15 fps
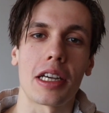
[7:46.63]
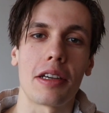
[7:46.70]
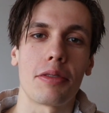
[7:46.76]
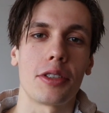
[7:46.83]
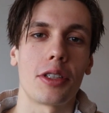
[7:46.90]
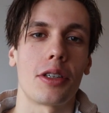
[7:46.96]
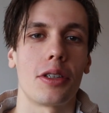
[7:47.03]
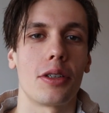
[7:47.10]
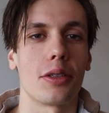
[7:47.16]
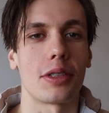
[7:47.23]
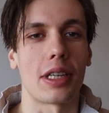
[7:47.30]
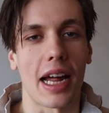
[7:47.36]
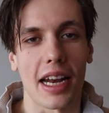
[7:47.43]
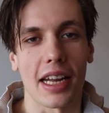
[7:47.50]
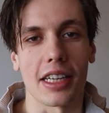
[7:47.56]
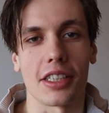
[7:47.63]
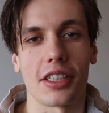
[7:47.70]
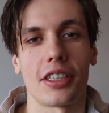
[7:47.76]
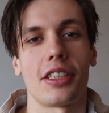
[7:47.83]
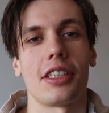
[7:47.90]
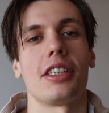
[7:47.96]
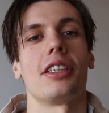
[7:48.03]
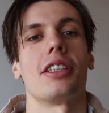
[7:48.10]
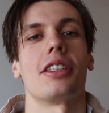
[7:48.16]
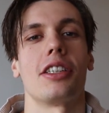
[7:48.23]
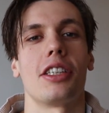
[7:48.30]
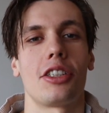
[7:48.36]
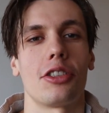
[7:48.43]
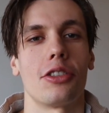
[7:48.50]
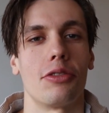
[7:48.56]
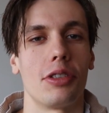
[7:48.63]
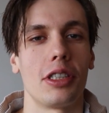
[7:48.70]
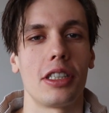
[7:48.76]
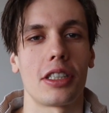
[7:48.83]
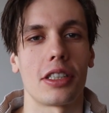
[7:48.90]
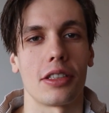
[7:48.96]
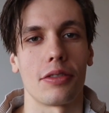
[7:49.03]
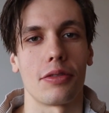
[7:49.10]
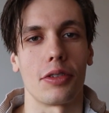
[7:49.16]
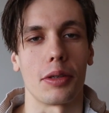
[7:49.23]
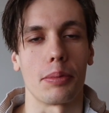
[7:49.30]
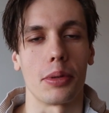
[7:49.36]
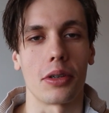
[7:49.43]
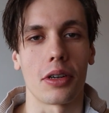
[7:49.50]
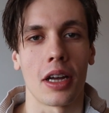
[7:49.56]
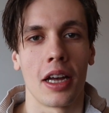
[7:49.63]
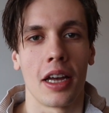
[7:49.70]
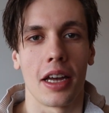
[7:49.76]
even though that is the initial reason for the book,